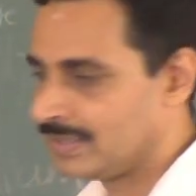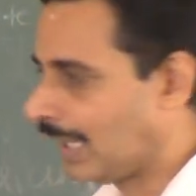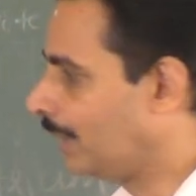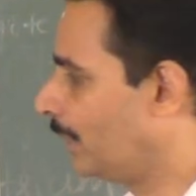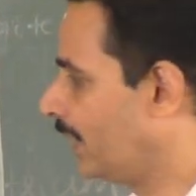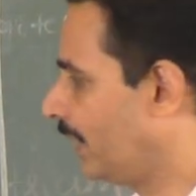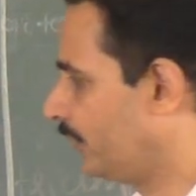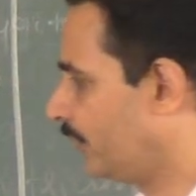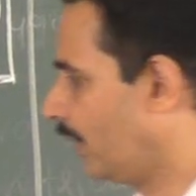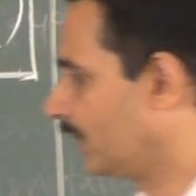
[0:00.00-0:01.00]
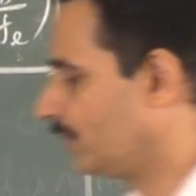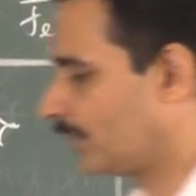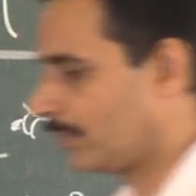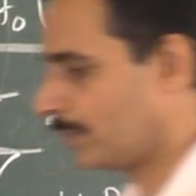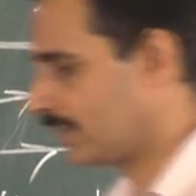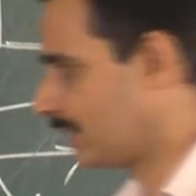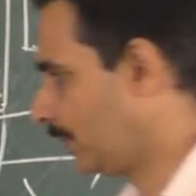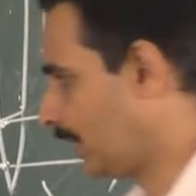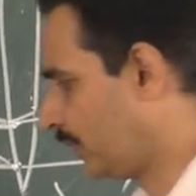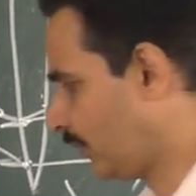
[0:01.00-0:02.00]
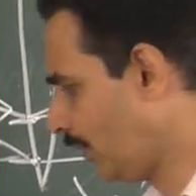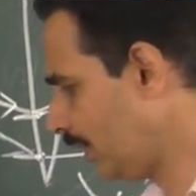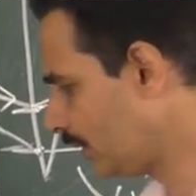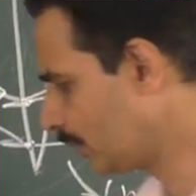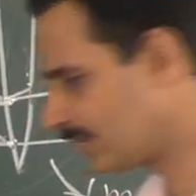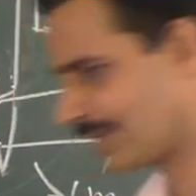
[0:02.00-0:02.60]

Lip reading: L by F naught into 1 plus D by FE. Only two